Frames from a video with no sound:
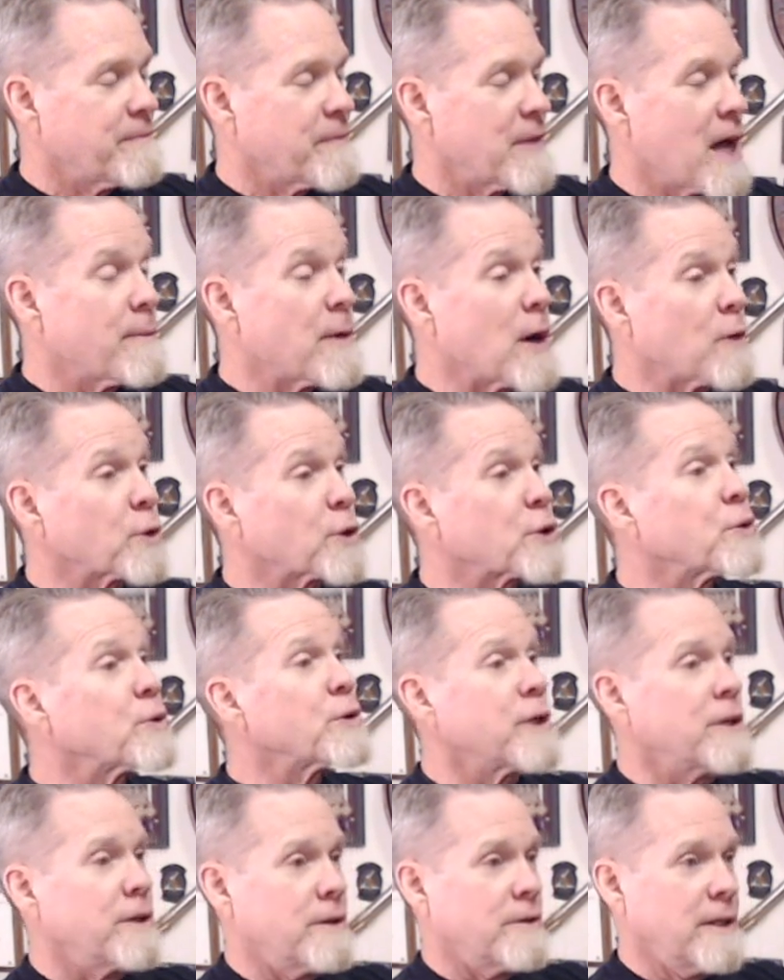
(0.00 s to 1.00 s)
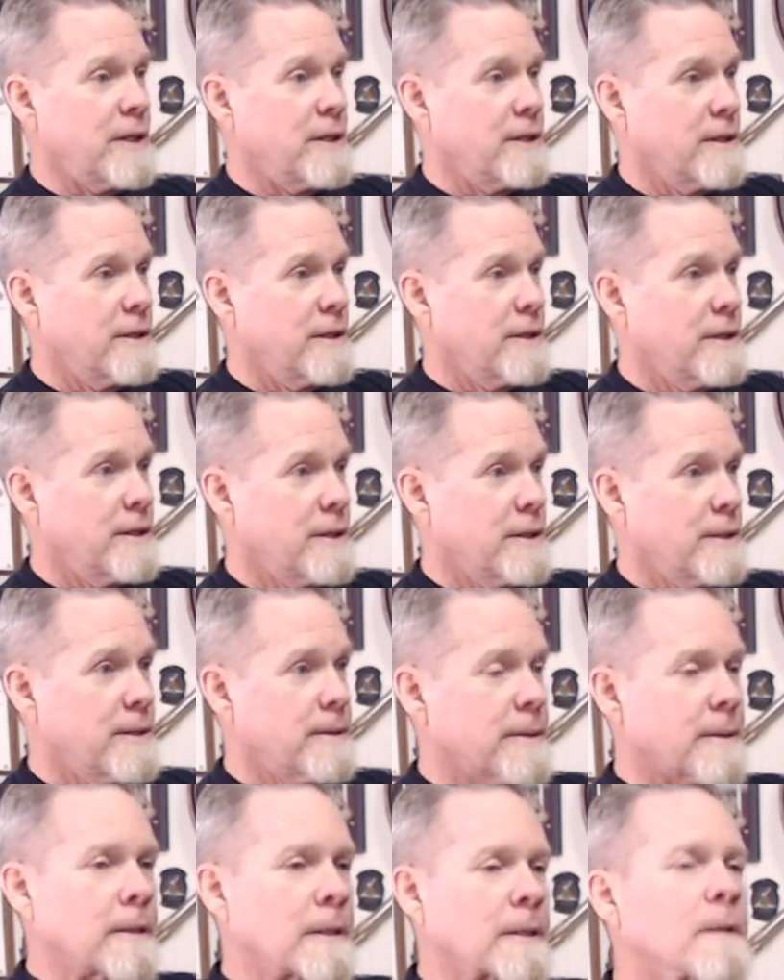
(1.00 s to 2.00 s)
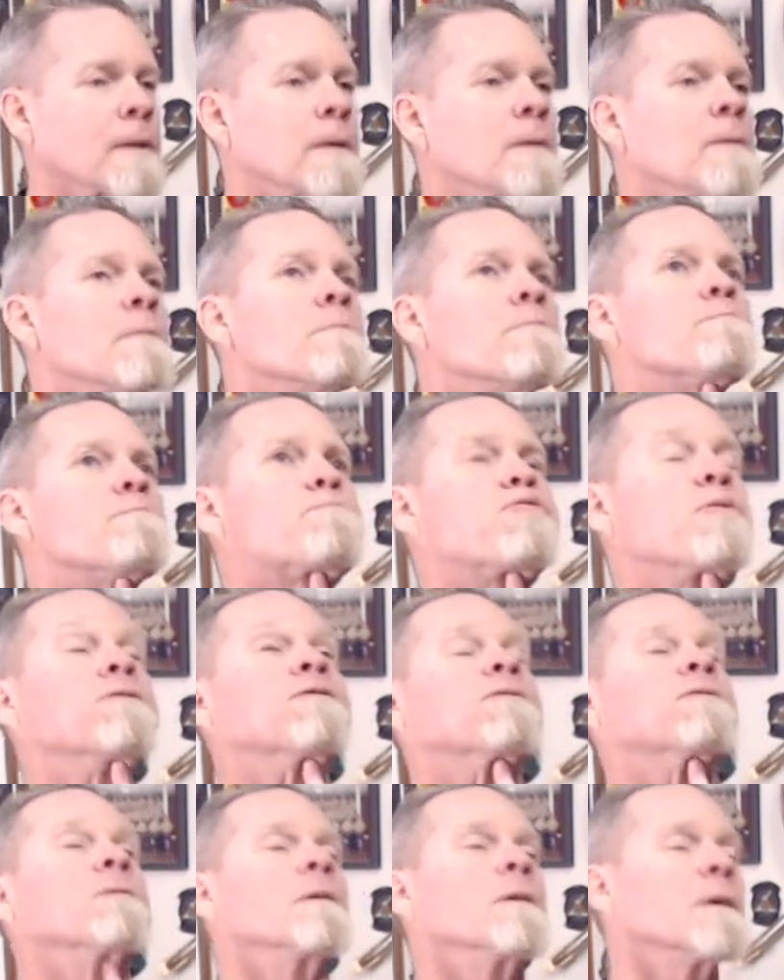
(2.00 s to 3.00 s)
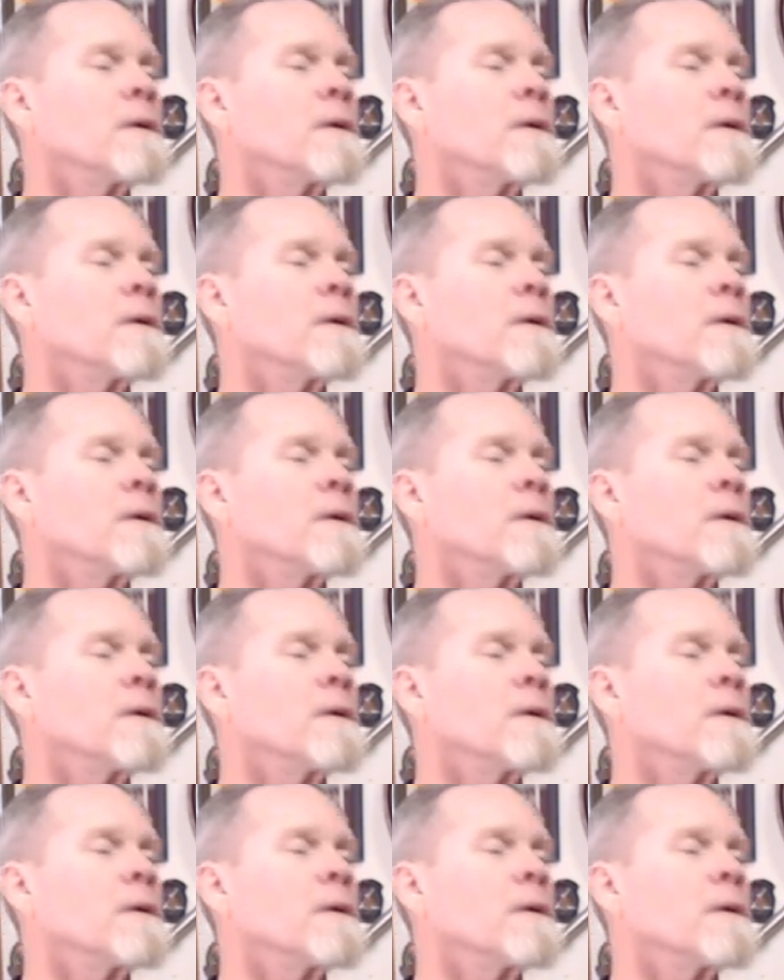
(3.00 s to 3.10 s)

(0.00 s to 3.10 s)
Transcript: Now I'm on recruiting duty. Poof!